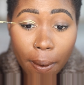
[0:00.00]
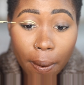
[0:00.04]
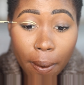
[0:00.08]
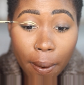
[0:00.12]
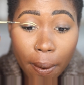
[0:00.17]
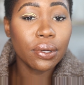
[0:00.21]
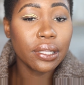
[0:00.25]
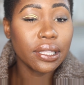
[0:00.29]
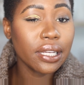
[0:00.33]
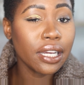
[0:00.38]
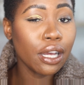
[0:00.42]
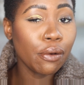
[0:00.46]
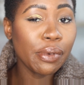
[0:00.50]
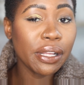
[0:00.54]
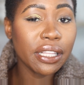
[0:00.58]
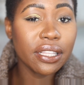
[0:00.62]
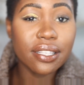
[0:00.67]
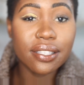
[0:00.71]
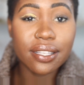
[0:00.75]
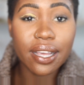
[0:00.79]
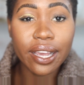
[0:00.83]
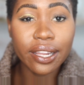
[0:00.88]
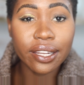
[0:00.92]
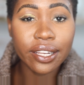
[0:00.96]
One thing about
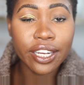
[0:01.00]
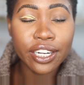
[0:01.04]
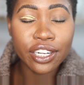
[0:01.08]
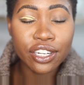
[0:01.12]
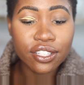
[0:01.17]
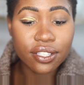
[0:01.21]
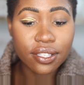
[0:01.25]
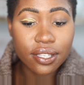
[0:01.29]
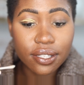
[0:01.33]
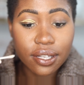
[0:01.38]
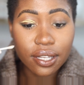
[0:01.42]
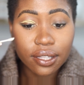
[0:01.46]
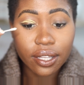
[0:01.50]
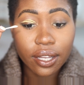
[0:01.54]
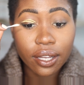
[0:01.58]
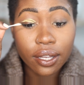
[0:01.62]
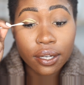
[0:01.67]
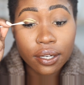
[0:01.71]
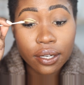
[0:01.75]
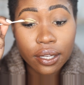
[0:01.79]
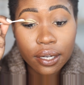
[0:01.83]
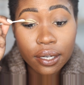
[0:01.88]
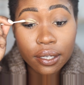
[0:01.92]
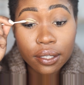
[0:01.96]
these eyeliners is that they
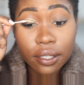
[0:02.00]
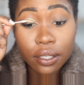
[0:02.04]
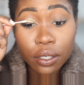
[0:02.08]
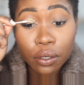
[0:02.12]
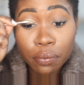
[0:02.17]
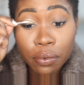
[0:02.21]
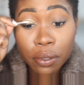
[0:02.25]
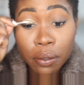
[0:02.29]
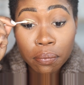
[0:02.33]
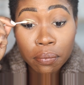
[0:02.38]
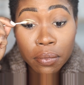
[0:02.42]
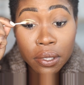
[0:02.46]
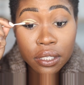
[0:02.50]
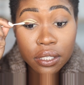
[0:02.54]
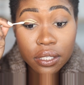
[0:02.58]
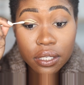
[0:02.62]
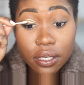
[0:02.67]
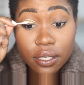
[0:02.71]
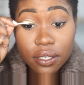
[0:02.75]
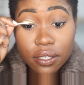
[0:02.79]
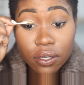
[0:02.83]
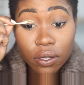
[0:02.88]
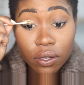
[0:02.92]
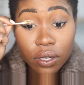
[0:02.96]
can get a little bit
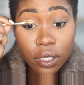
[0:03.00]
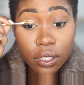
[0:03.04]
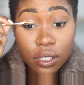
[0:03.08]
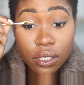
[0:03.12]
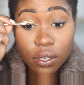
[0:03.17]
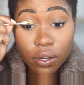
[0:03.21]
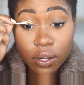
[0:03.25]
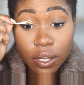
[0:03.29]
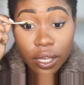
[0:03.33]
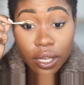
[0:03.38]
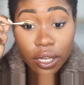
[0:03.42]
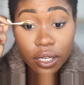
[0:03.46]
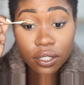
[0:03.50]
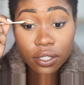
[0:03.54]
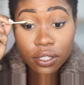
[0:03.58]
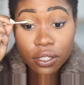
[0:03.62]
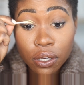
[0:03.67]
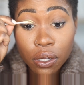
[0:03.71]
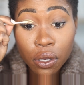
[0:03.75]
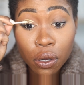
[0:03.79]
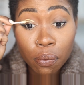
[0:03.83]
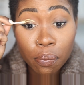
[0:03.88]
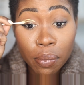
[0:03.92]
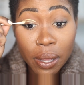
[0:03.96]
messy, so it's okay to
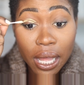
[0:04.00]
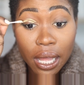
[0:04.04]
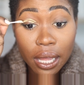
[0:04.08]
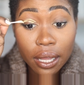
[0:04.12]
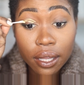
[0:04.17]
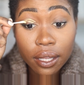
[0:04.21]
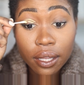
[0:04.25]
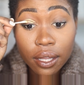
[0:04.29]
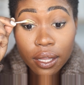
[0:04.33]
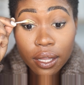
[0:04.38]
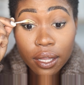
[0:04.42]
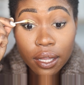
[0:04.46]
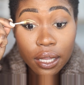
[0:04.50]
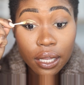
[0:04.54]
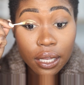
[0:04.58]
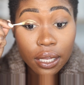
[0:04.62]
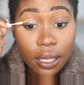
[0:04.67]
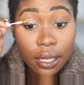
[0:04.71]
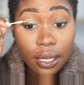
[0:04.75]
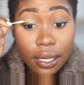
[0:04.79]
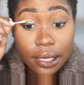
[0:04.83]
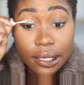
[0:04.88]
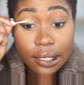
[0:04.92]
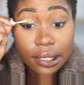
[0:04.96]
go back
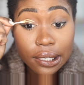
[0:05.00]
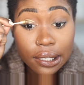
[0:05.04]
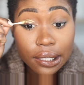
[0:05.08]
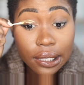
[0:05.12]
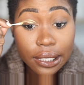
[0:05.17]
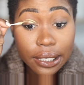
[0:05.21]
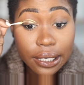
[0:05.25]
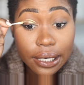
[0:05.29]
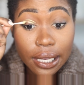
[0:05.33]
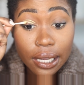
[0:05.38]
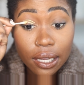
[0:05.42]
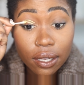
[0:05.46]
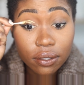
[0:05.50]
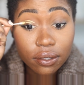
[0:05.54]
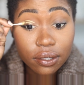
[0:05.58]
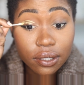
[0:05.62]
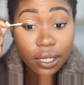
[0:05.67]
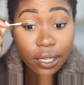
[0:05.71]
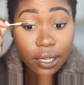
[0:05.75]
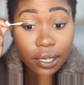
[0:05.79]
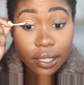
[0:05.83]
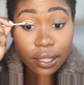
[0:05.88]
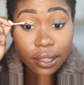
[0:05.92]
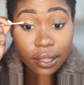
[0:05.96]
and clean out
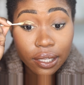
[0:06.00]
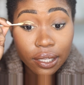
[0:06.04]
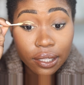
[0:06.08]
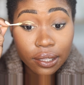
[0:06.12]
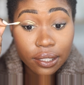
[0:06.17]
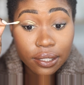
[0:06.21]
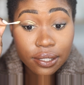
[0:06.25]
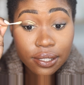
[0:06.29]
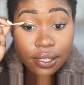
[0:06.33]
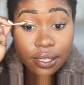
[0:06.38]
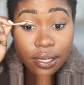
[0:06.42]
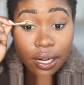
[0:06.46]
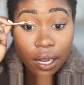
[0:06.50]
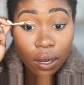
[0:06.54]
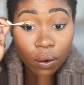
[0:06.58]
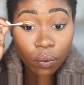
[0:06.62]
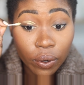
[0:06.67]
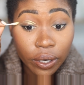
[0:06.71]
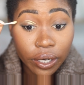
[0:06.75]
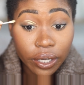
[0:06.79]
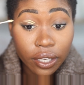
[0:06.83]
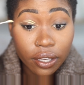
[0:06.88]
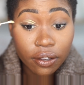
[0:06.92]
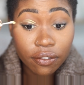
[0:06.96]
anything that's not
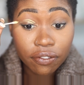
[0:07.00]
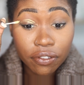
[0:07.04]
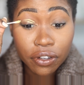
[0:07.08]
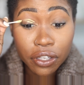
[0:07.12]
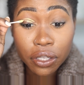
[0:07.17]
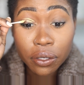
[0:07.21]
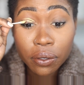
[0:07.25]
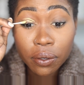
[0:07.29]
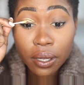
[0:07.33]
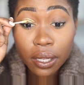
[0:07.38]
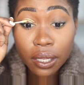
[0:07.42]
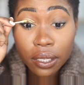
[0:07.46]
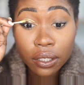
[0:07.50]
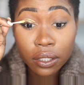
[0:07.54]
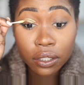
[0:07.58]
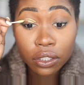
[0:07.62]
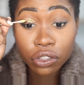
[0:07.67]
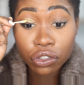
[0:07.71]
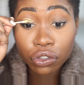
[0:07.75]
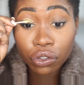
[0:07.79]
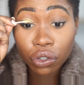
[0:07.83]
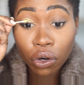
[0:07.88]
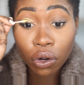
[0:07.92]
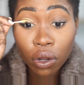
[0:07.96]
working for you and
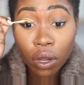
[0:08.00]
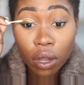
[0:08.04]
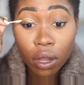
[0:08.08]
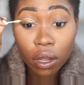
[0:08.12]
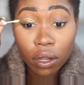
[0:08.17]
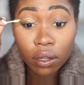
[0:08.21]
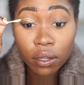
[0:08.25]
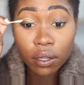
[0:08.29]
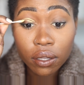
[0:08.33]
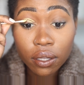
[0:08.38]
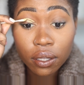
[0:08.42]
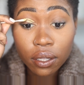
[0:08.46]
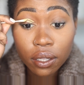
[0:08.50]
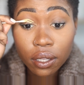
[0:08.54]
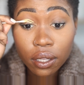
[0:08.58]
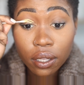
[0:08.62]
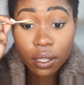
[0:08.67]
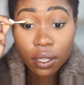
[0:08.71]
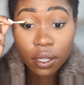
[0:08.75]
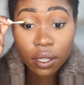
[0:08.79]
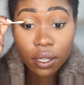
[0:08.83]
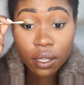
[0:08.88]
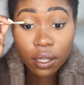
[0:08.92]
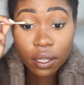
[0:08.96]
draw
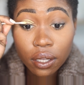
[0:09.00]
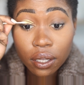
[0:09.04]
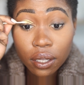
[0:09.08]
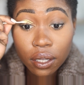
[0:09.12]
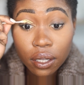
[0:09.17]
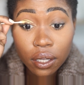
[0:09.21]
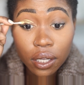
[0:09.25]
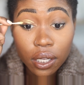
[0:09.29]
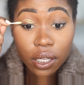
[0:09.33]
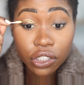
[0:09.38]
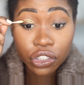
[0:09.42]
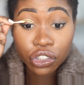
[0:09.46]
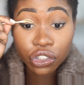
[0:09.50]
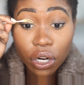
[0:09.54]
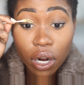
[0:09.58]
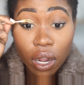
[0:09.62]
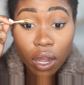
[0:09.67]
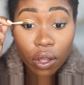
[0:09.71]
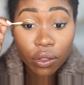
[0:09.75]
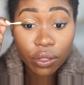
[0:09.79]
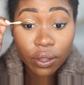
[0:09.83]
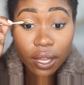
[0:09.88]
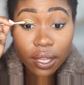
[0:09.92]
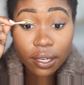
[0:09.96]

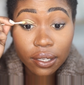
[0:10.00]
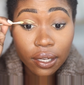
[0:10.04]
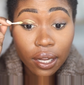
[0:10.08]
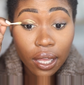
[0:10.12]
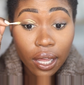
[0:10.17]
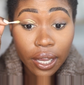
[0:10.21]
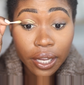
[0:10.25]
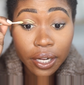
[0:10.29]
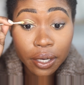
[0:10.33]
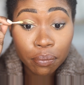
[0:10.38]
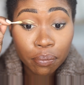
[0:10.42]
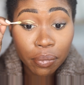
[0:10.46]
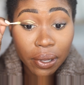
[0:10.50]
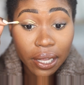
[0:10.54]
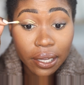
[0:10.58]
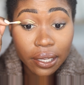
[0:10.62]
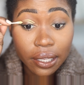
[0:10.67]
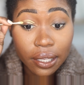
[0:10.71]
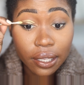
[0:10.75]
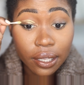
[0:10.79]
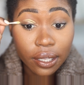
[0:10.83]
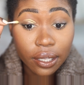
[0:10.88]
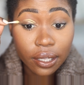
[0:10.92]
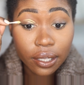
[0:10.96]
that line back
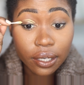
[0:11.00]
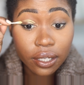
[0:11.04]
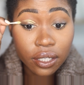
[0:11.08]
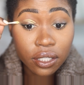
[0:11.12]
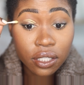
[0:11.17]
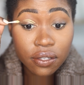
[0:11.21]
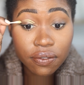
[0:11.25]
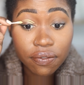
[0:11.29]
in. It's